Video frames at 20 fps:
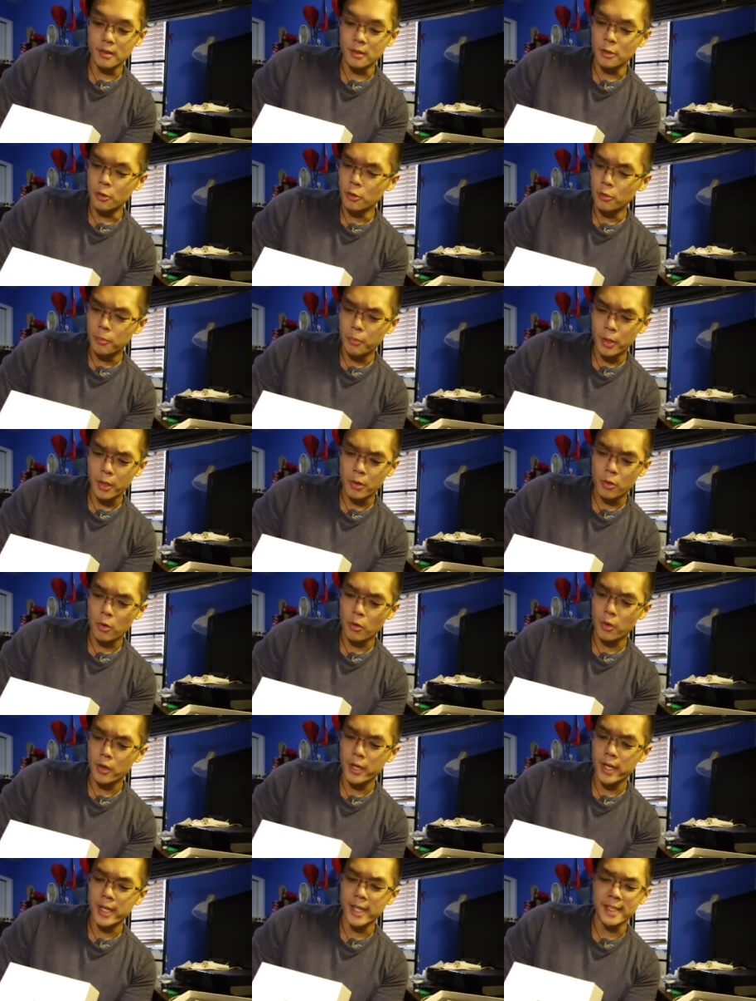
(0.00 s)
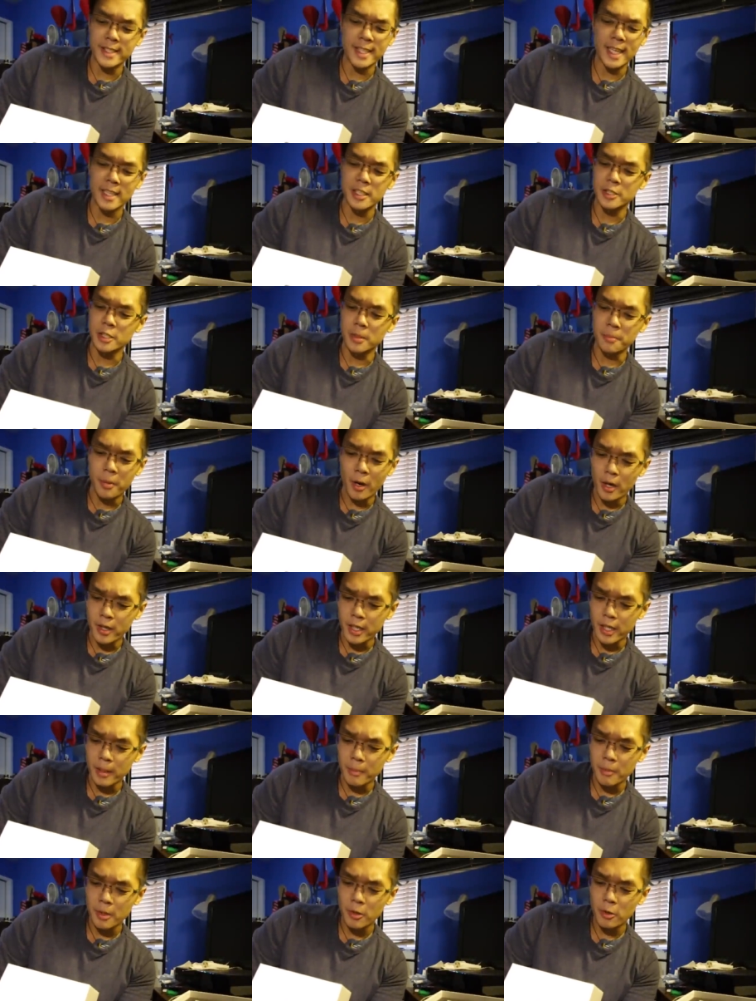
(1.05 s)
loop recording, intelligent
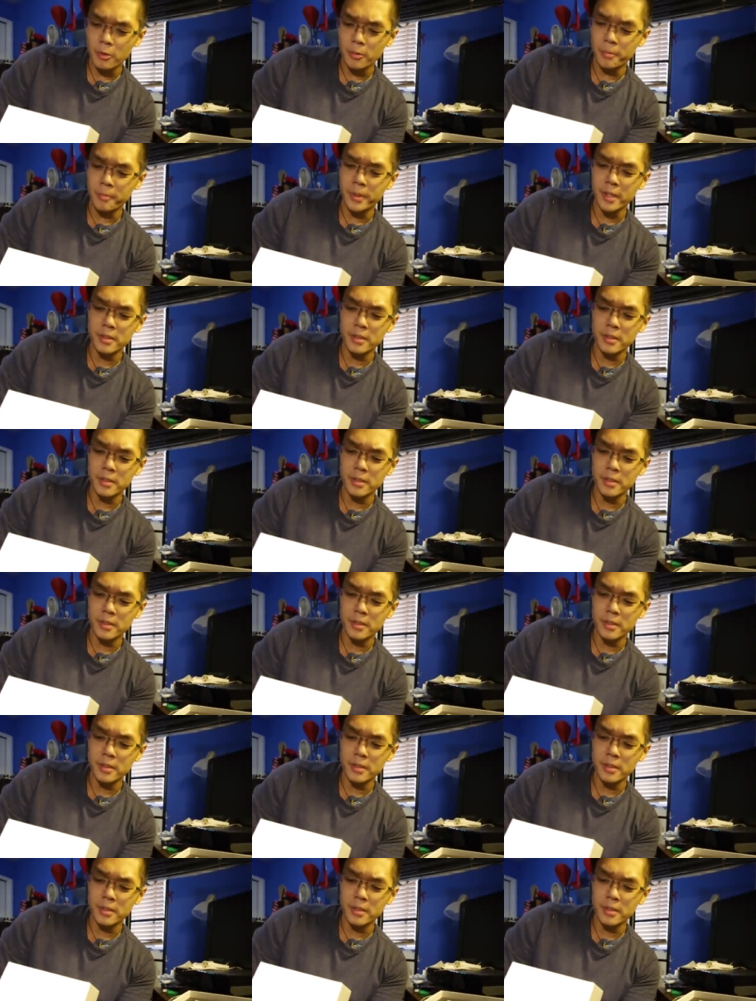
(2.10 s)
parking mode,